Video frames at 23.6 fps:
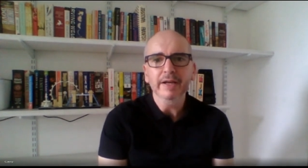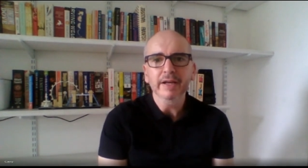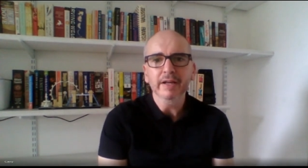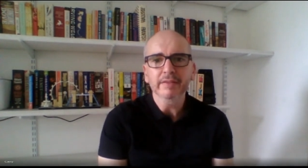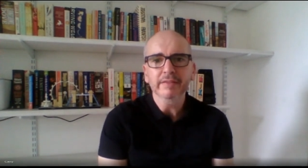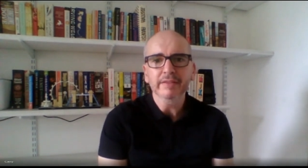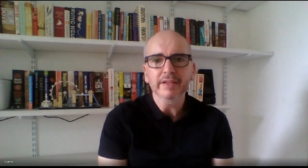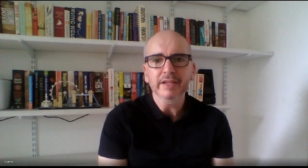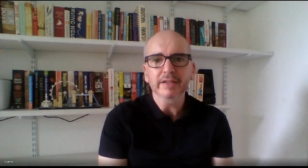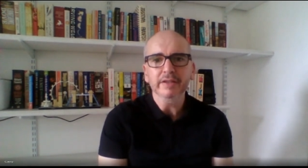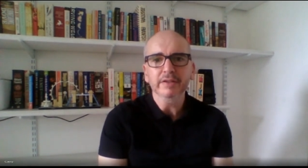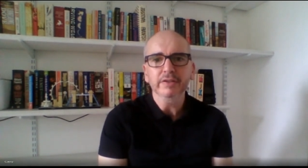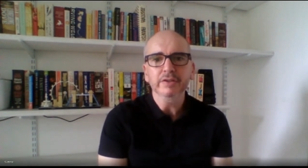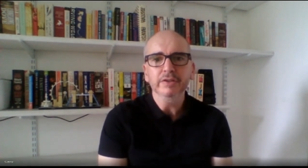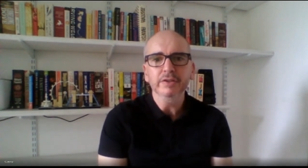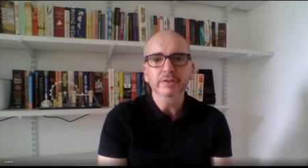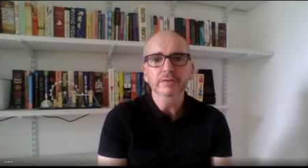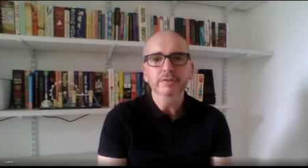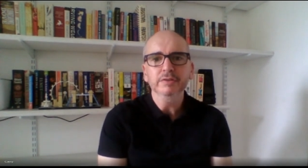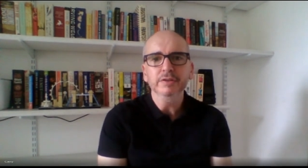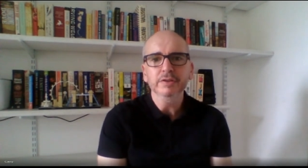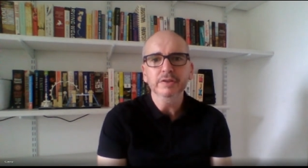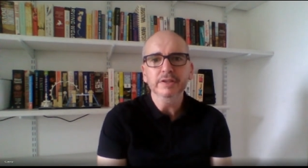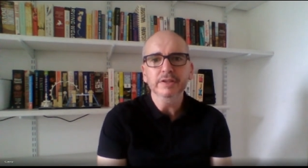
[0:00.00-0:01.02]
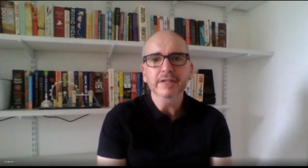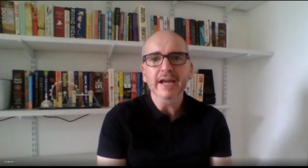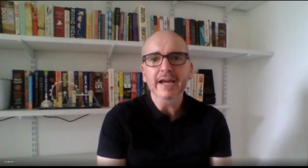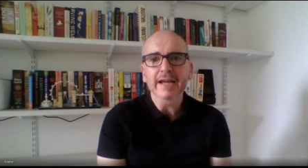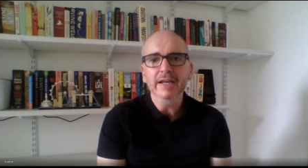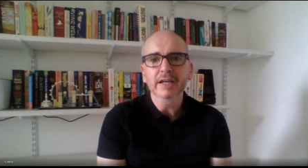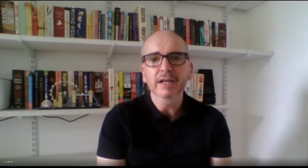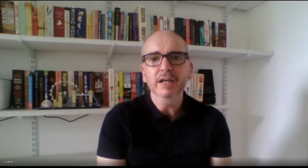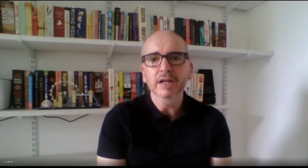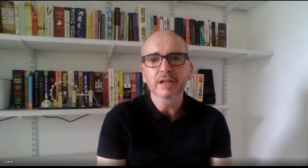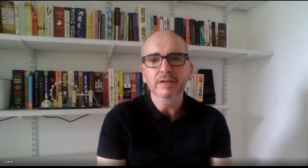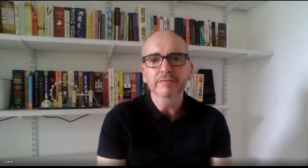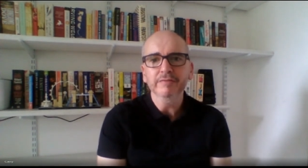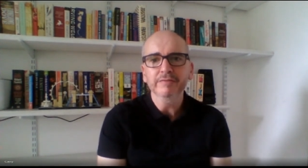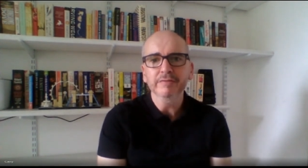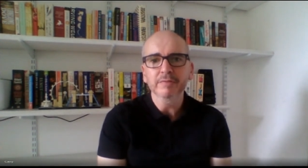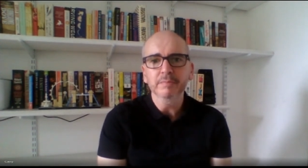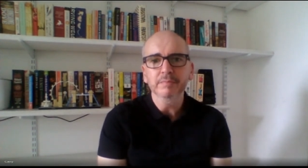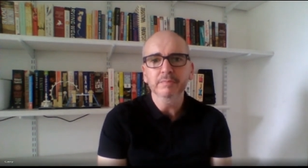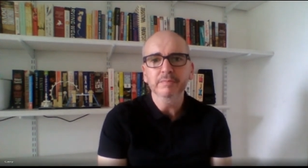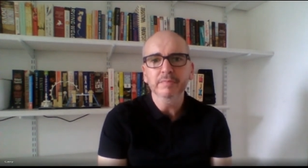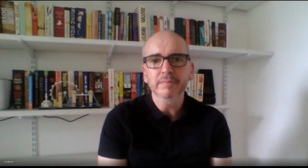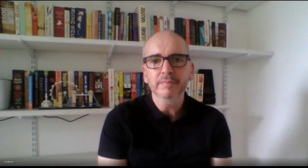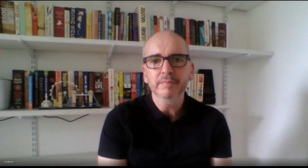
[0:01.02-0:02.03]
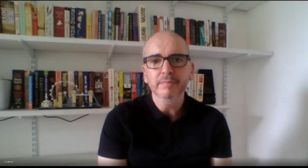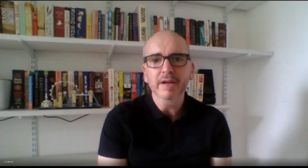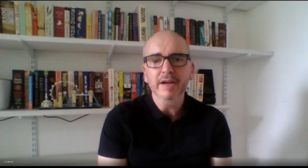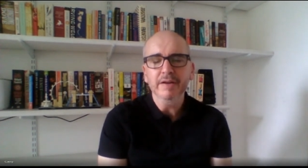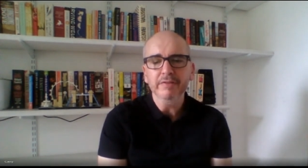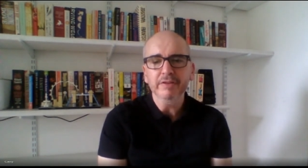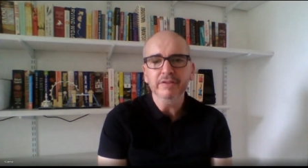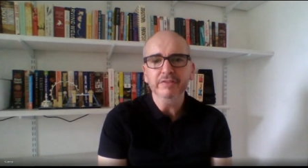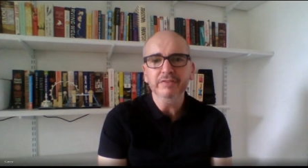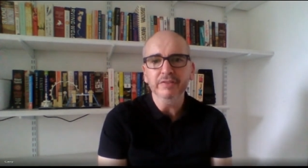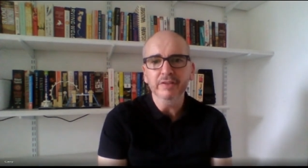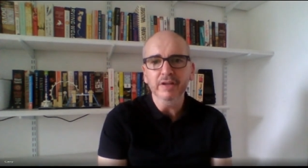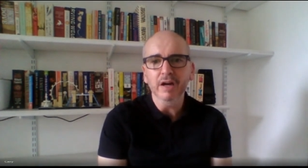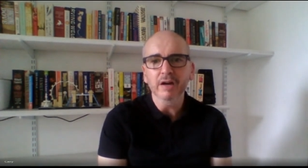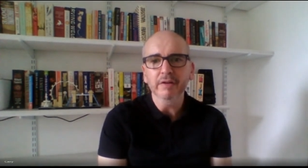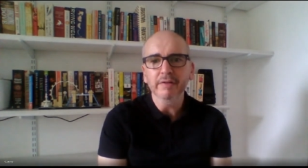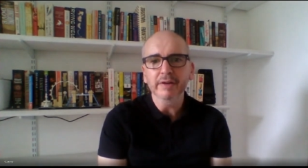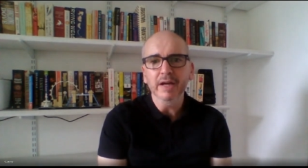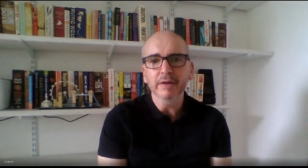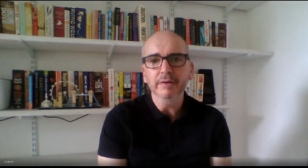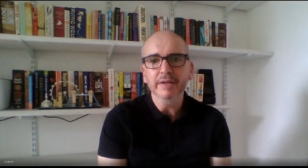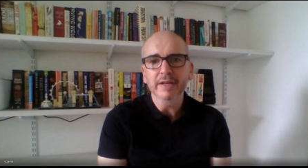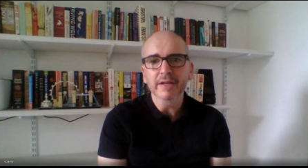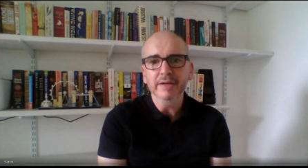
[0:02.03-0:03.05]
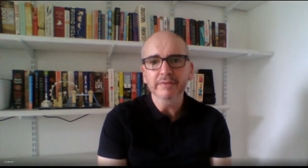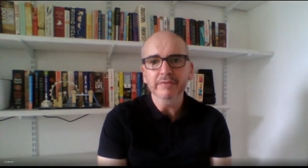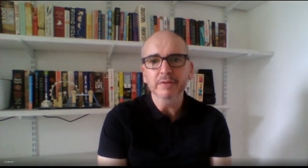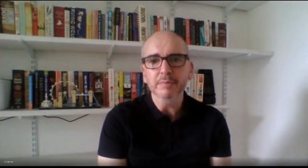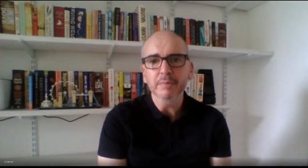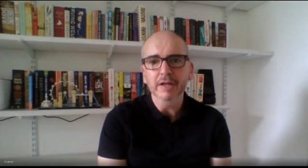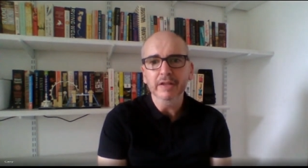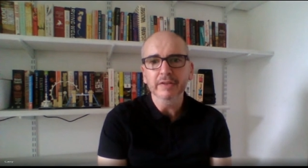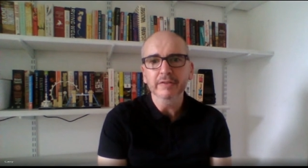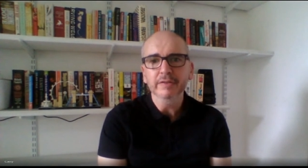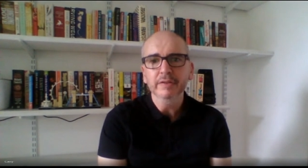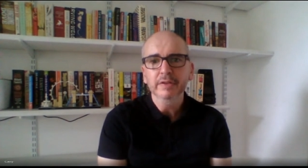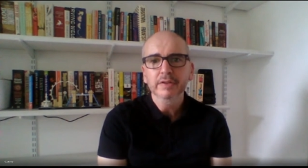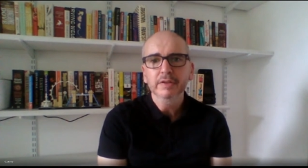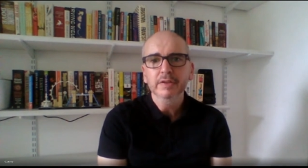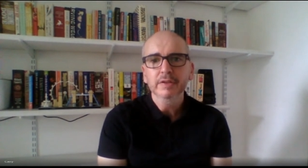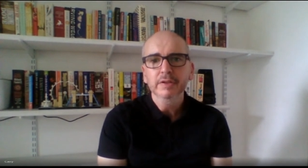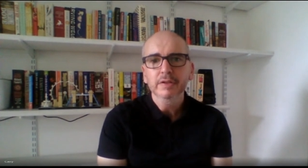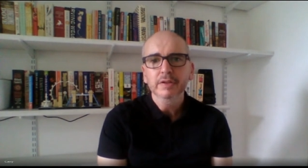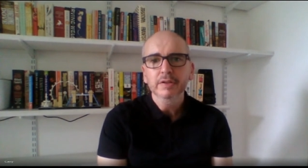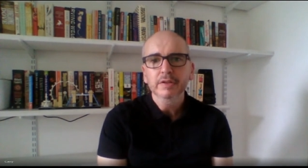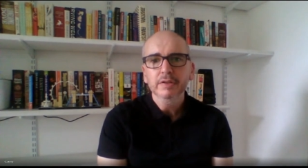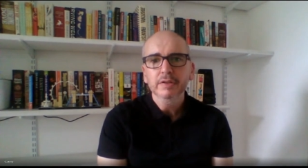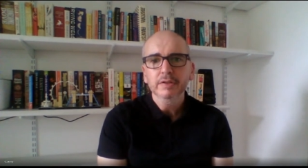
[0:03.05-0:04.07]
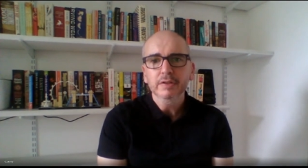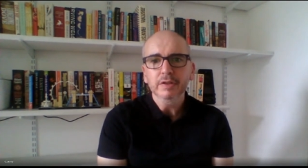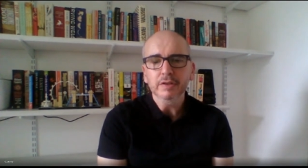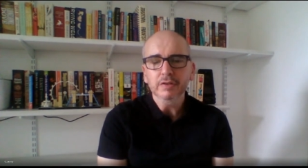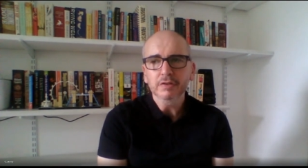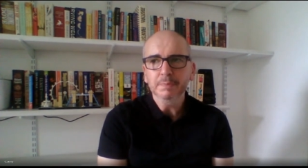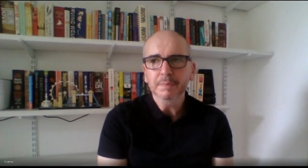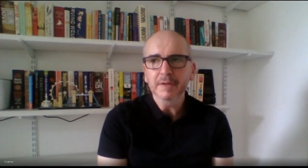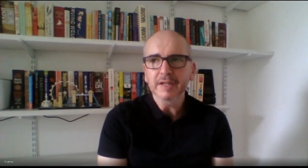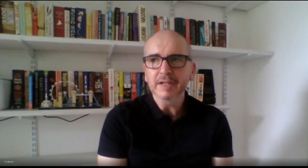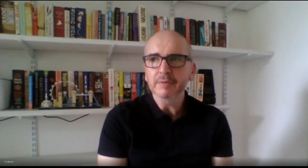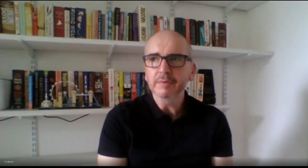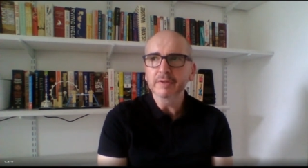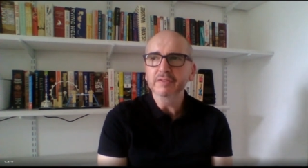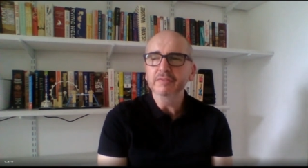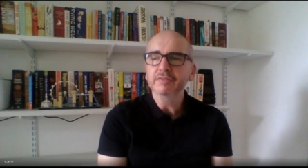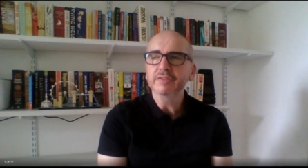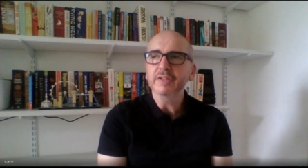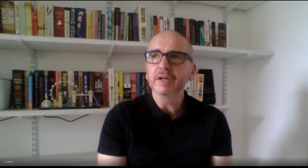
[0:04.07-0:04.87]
And I think you you can learn from every scenario and everyone you speak with.